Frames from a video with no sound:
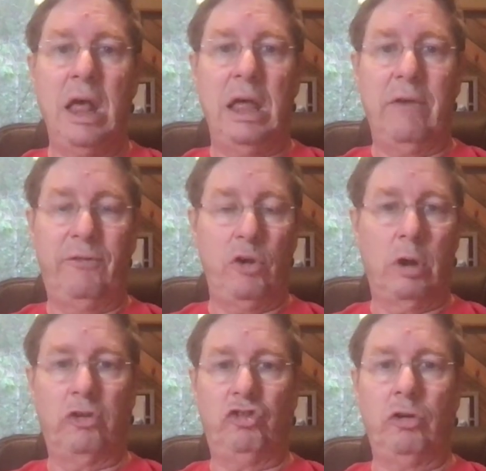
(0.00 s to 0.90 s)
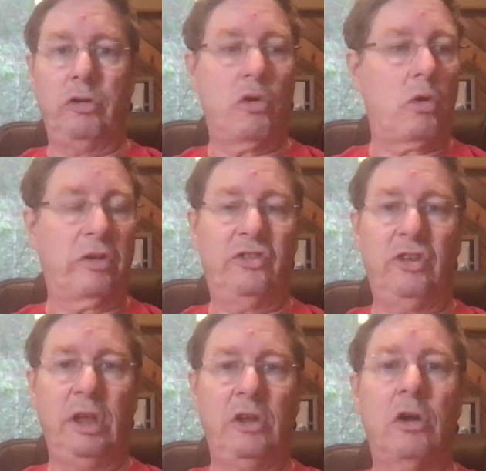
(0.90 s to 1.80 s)
If you're a junior or
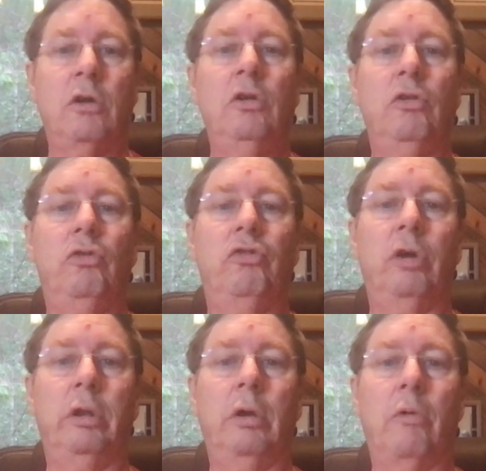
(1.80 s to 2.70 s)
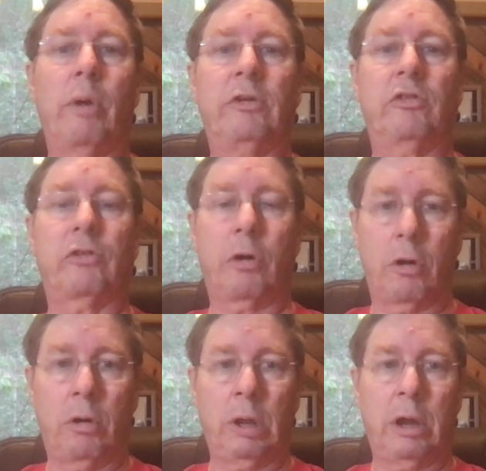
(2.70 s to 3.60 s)
senior, you should register
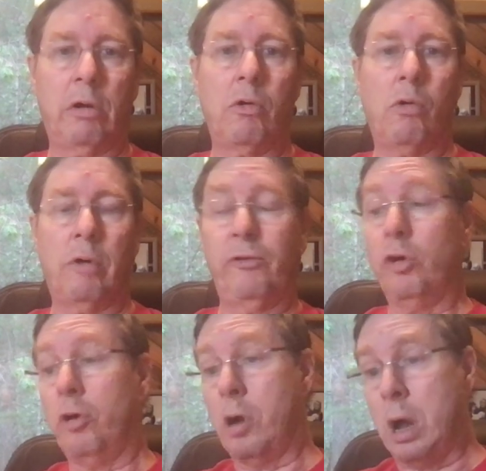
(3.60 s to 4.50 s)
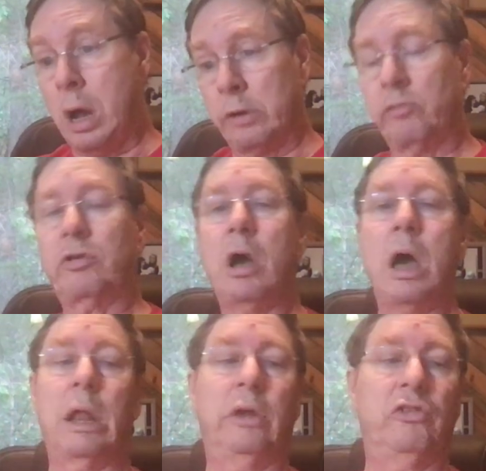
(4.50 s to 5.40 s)
earlier, or if you're an honors
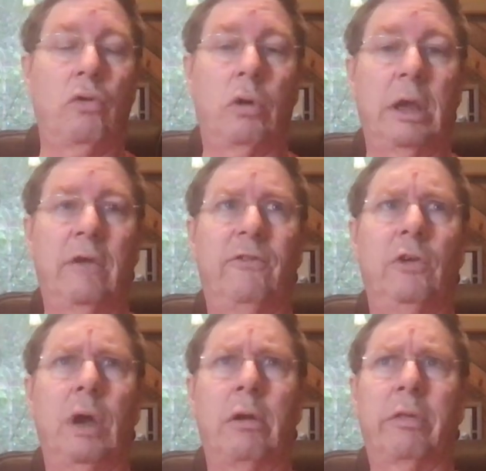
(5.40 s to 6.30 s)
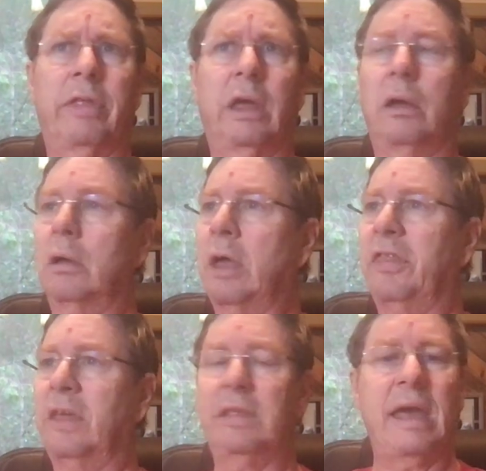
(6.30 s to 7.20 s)
college, or if you, I
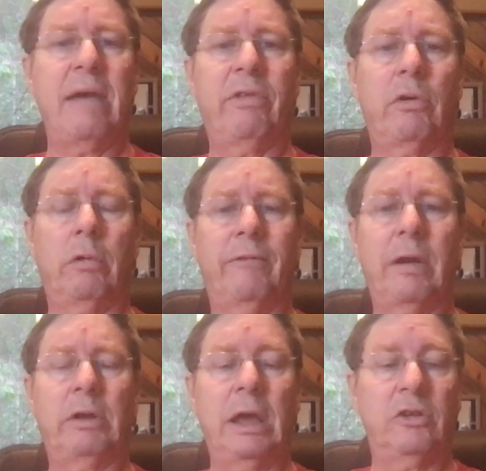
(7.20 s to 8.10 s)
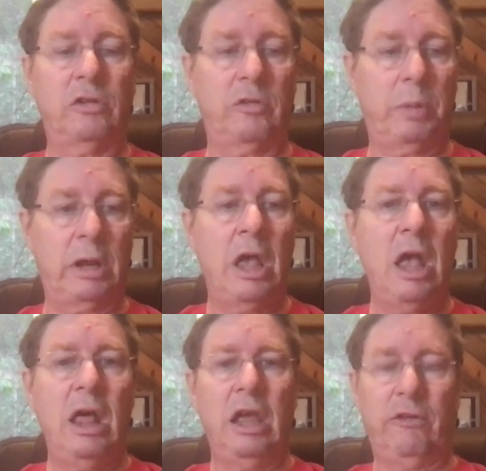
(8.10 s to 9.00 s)
think they have their own foundations, but
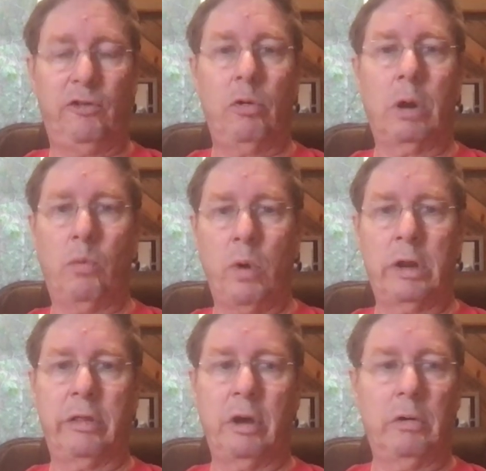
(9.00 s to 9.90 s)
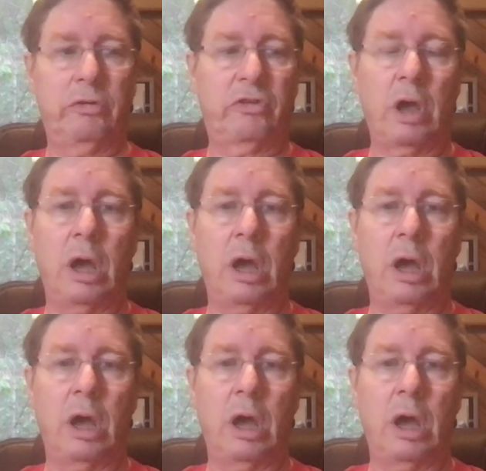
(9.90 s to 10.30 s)
if you are one of those